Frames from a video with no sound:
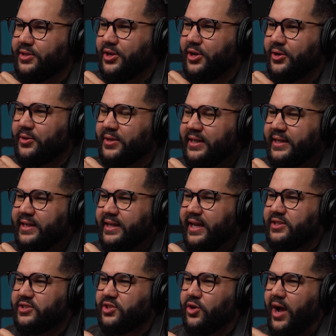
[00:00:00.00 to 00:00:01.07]

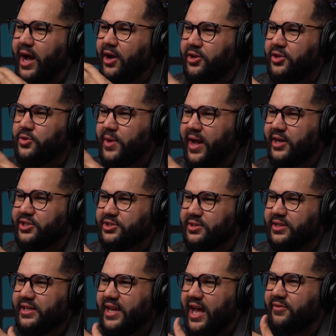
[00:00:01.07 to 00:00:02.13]
And so how do you
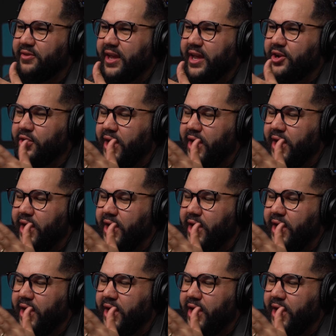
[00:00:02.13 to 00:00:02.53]
actually navigate,